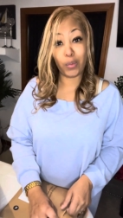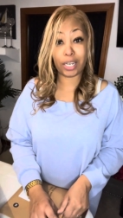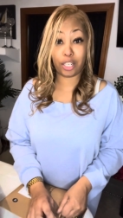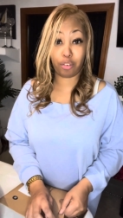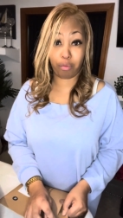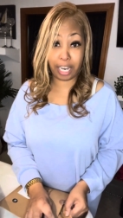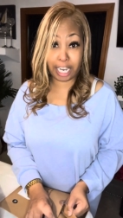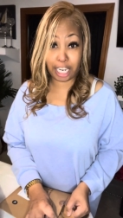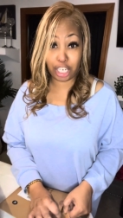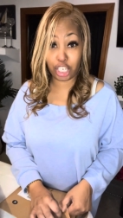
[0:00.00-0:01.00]
when it's
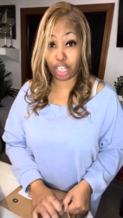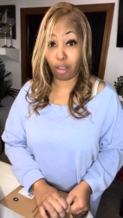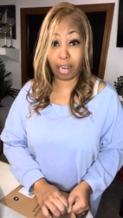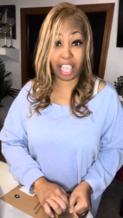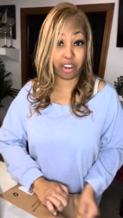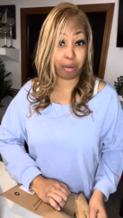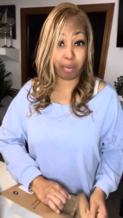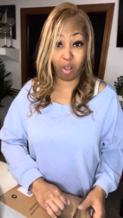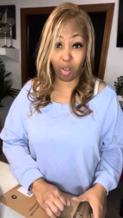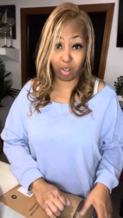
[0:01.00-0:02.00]
raining. She don't like her
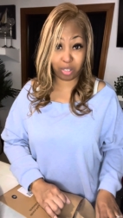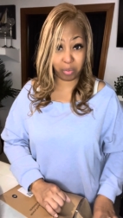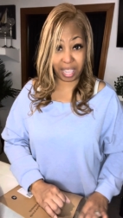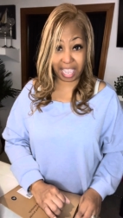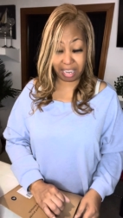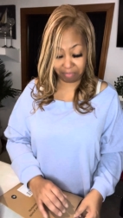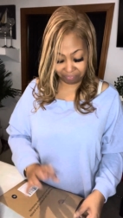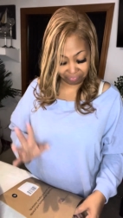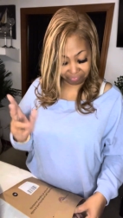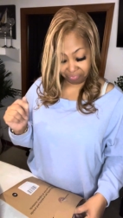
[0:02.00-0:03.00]
paws wet
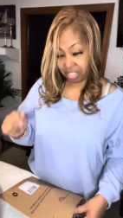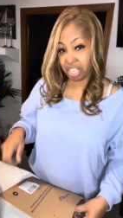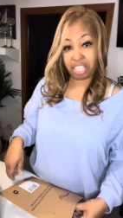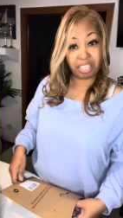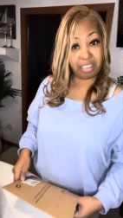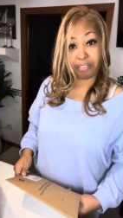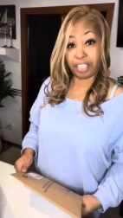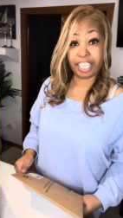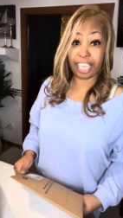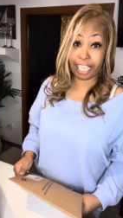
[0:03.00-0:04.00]

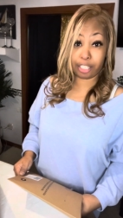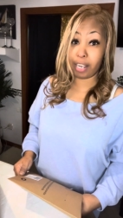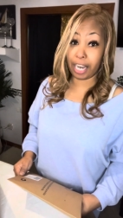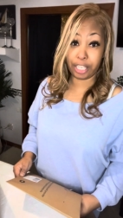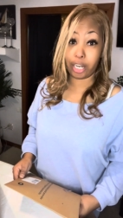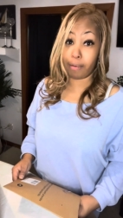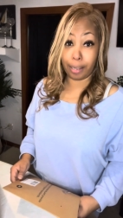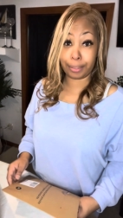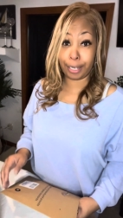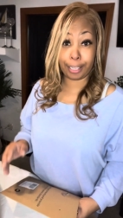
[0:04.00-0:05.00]
forget trying to get her
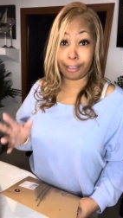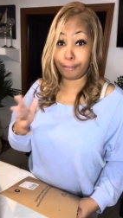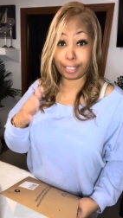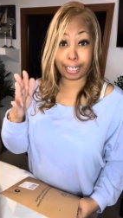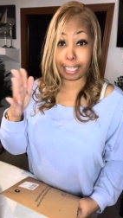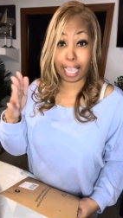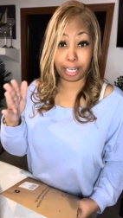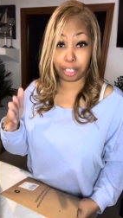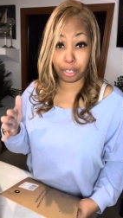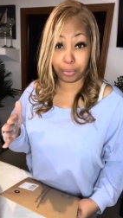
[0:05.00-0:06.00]
out there if it's any kind
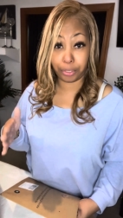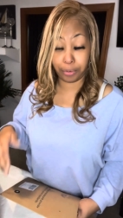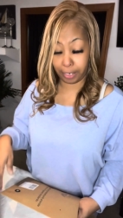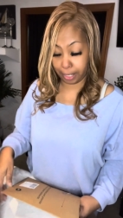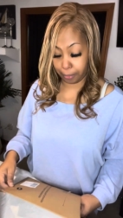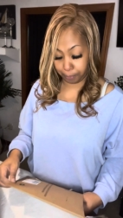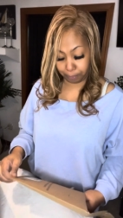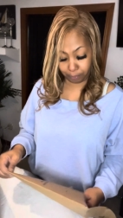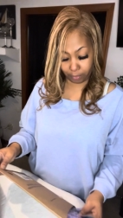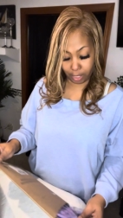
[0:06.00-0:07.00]
of snow on the ground.
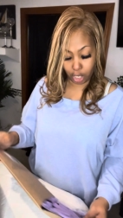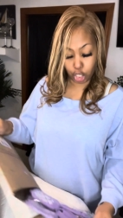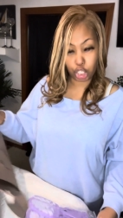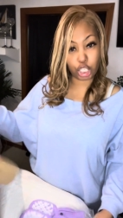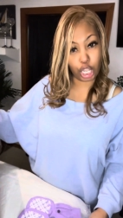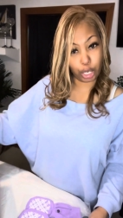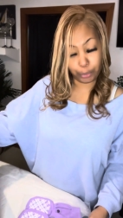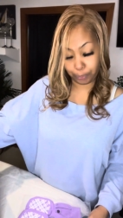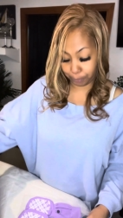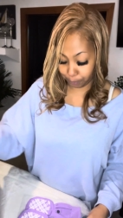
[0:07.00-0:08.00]
So
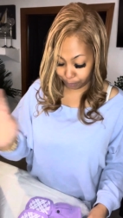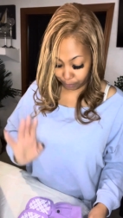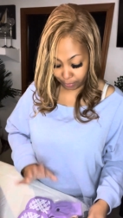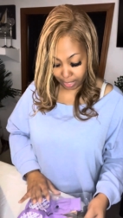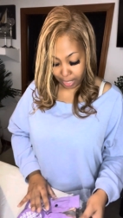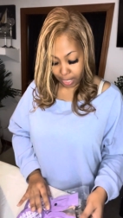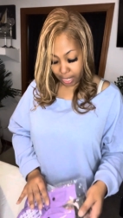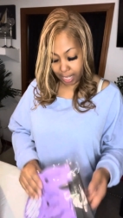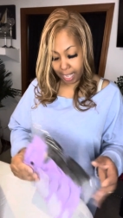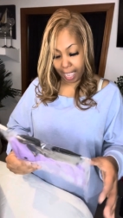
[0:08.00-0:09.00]

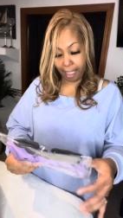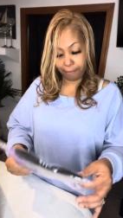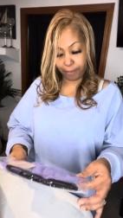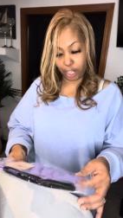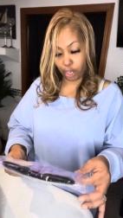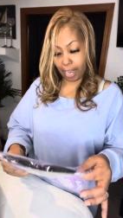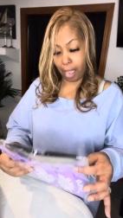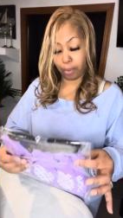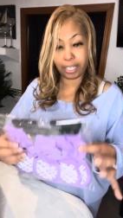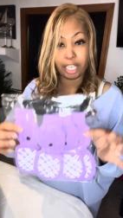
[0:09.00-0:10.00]
I figured I
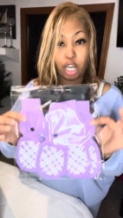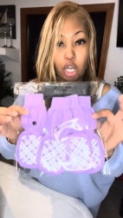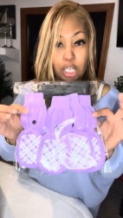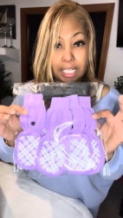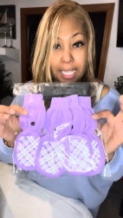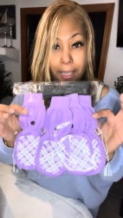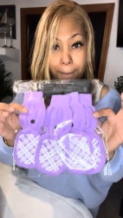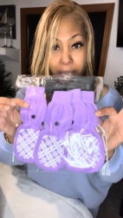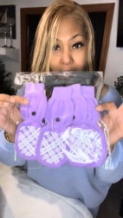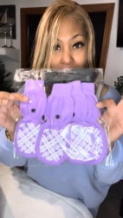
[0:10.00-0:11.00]
would get her some